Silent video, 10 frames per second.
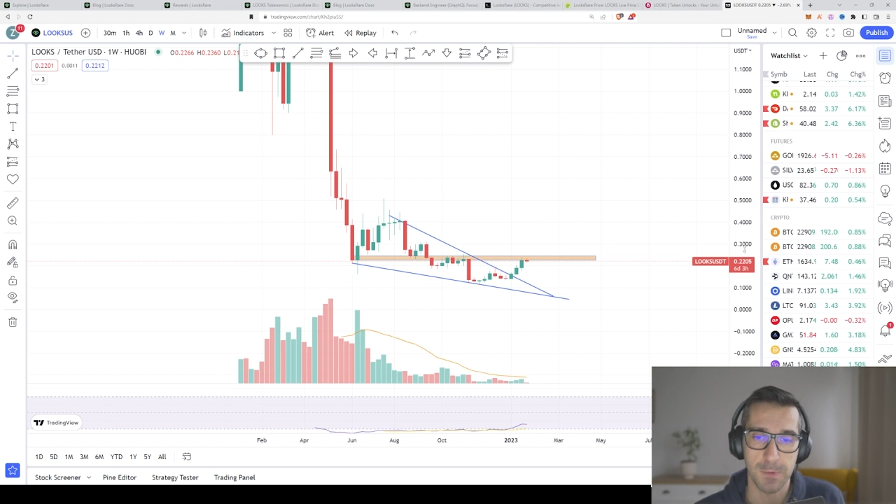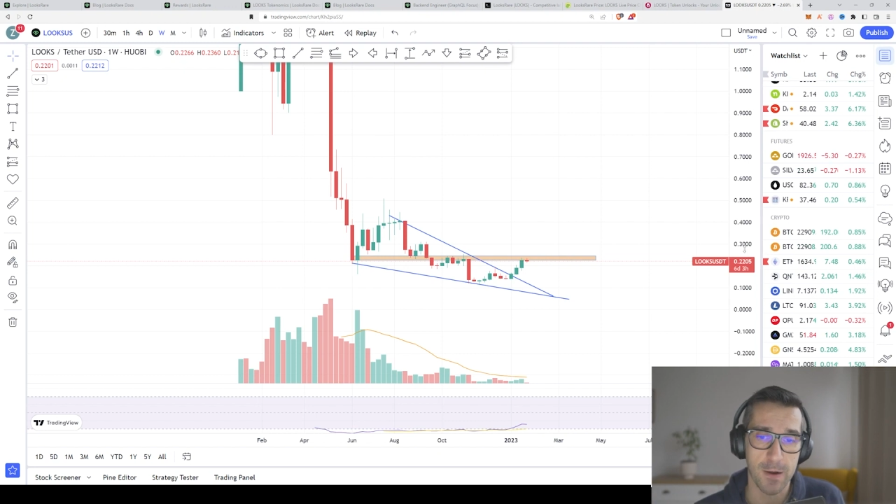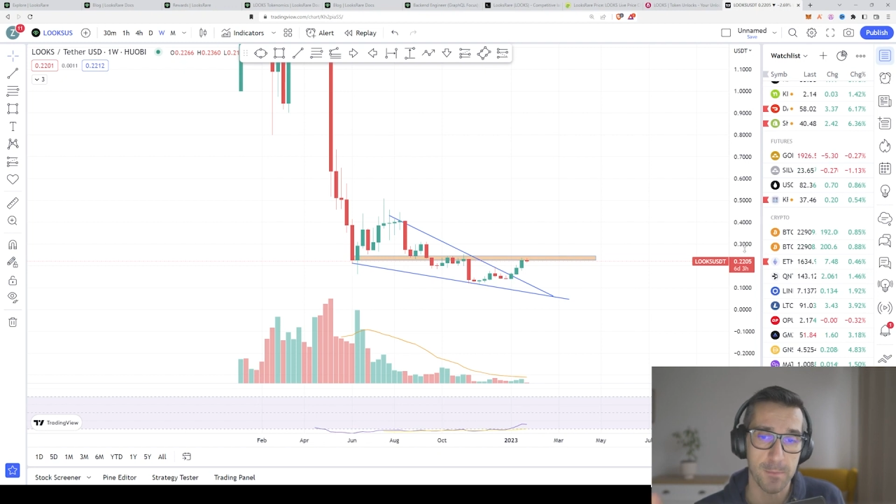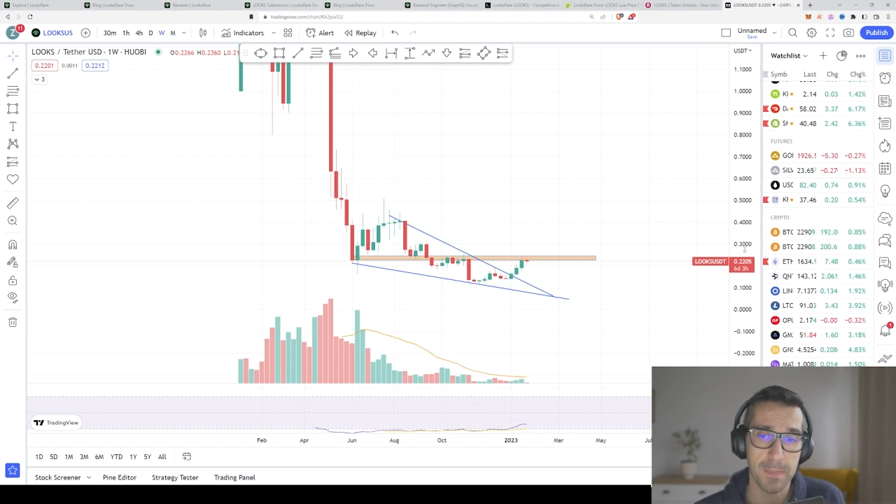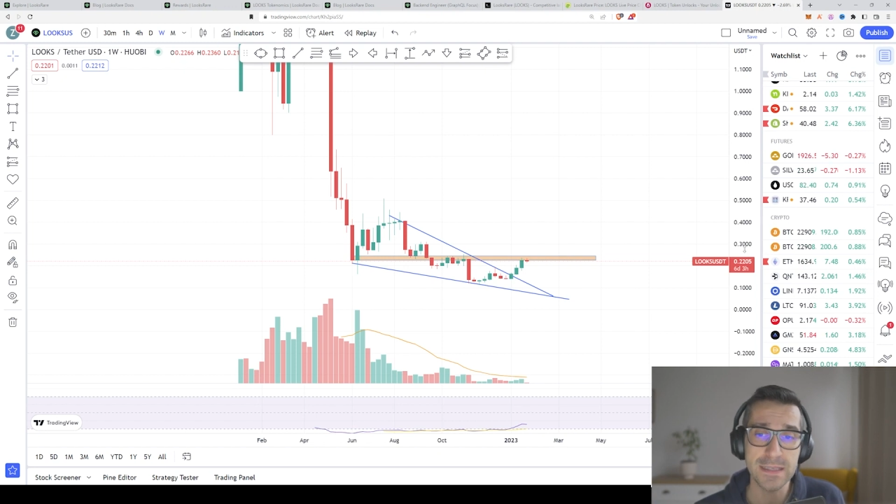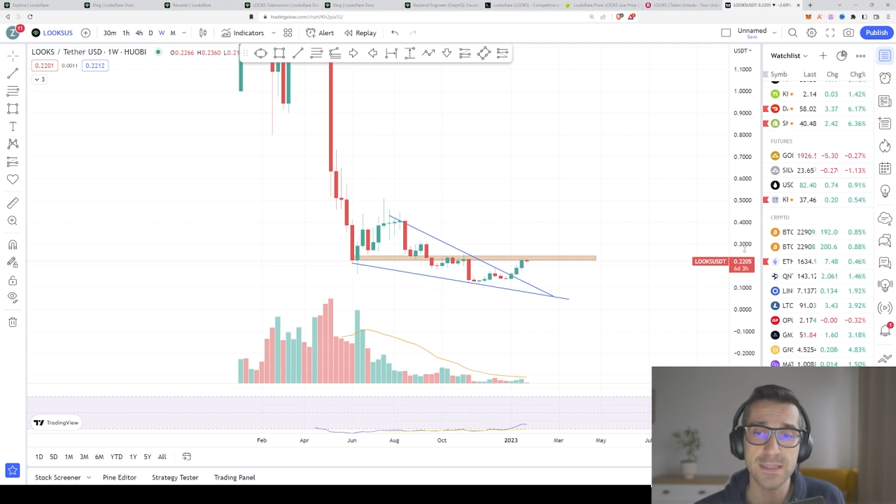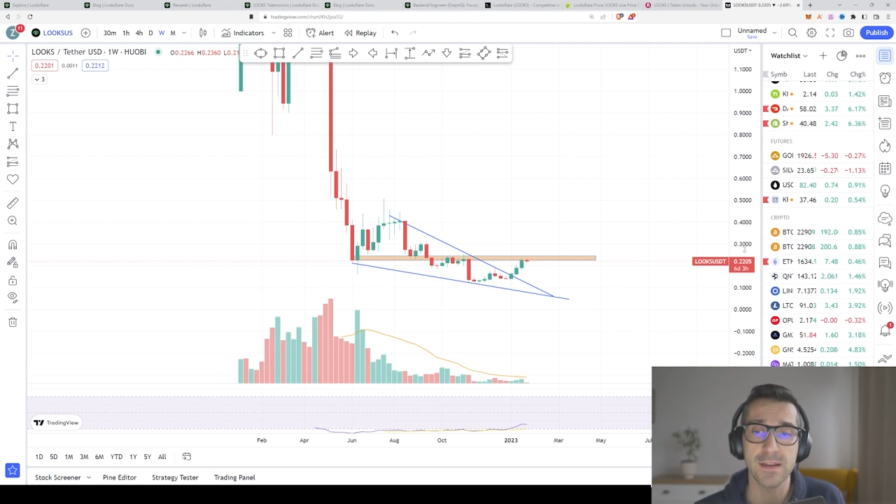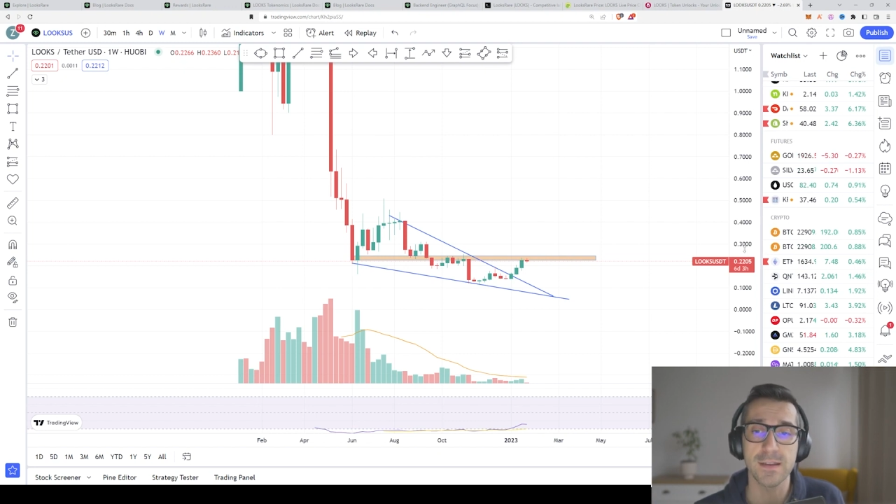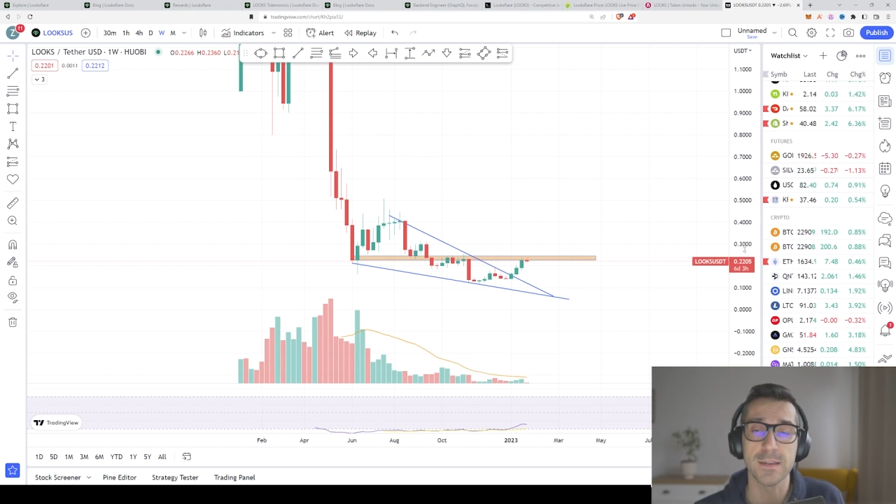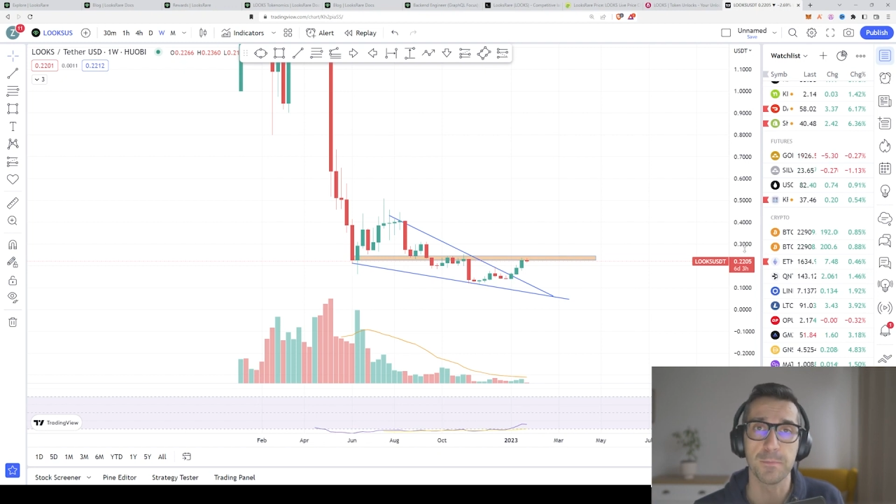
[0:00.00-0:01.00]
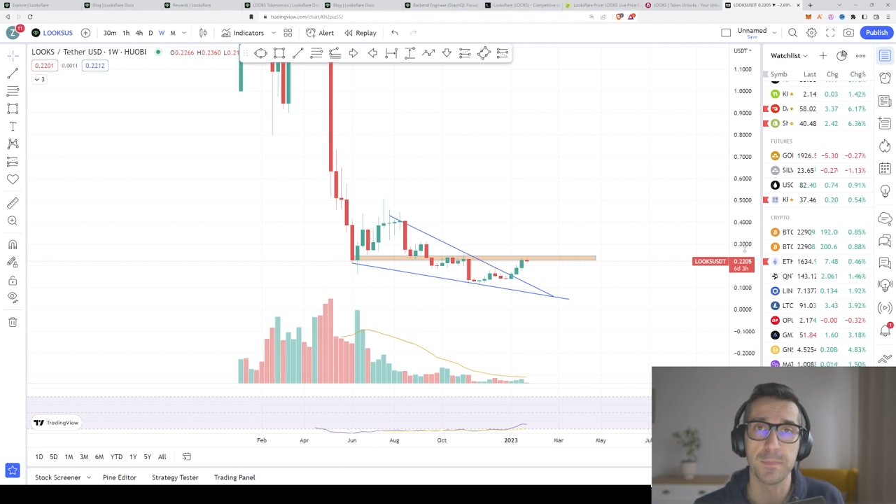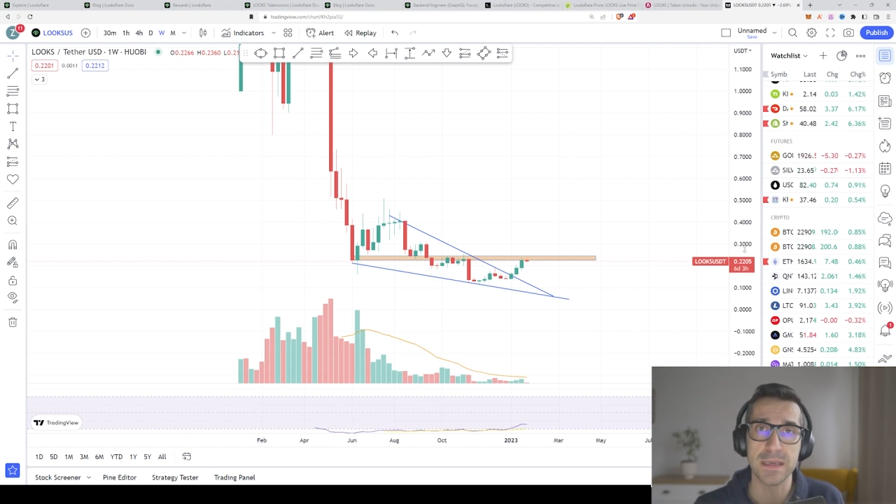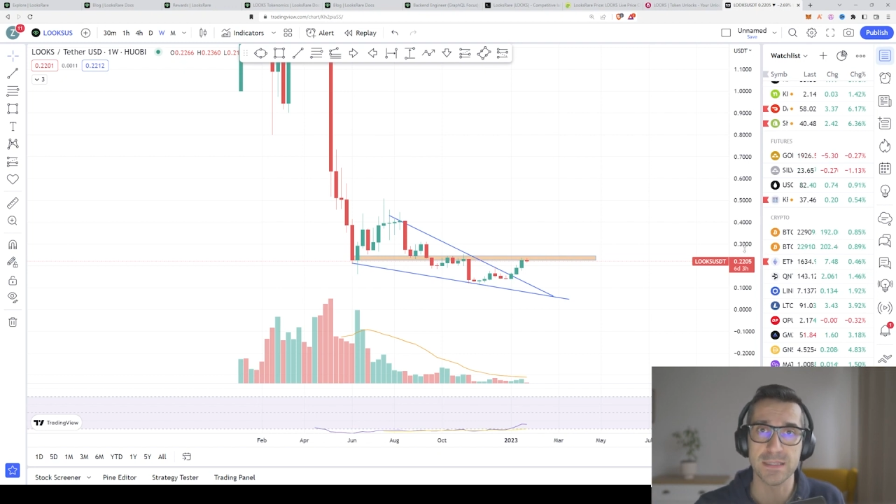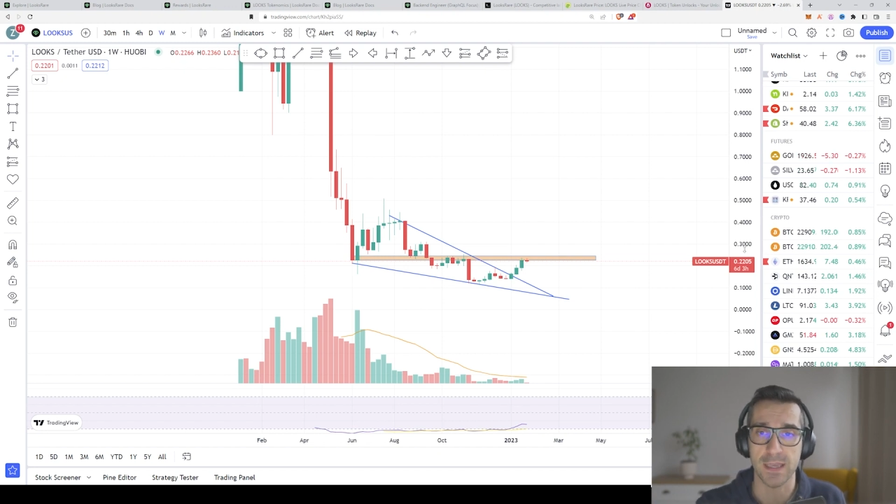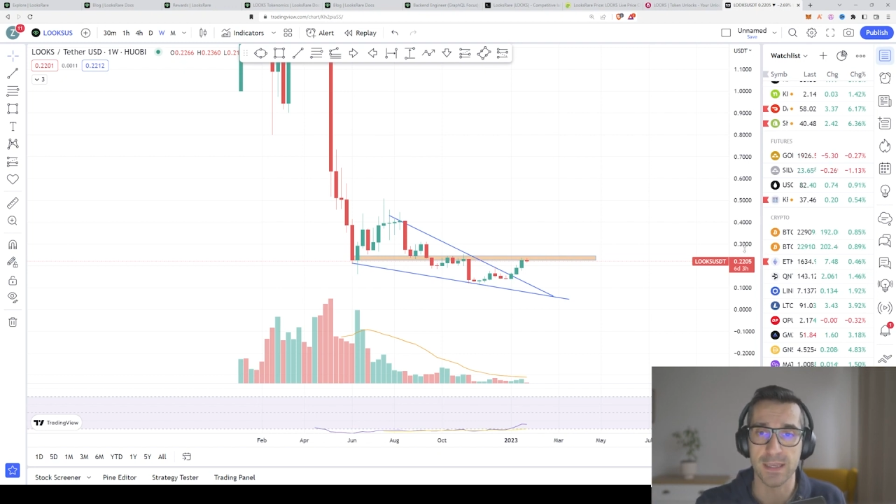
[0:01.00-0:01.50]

are basically the picks